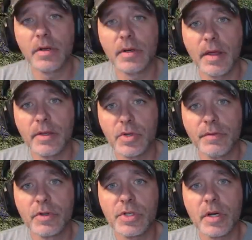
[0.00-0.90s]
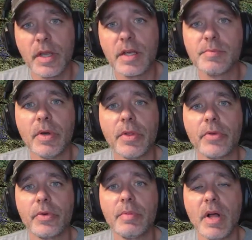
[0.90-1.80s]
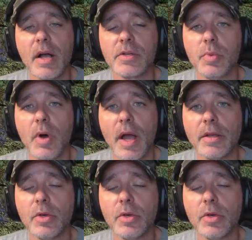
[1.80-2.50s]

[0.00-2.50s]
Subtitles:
Now that you have your staircase built 3 blocks wide,